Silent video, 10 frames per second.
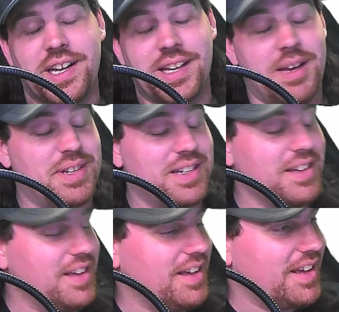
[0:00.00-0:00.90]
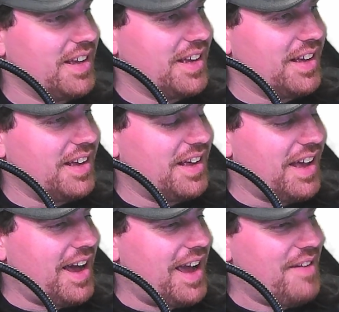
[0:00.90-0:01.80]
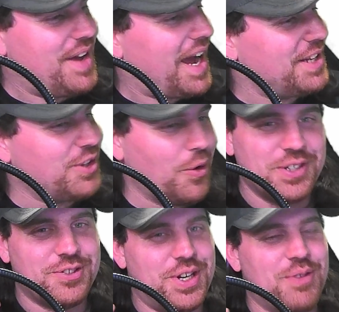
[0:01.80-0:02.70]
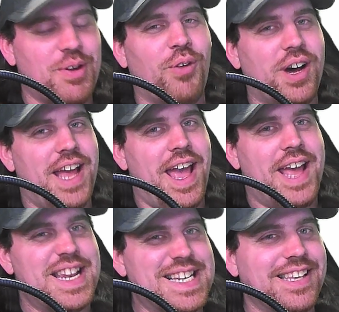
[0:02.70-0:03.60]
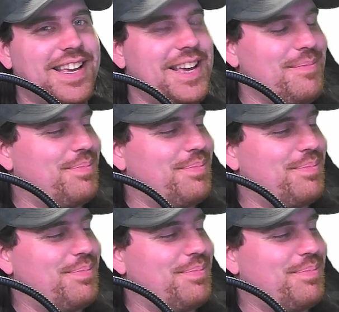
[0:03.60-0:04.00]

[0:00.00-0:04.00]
I mean I don't agree with what N did,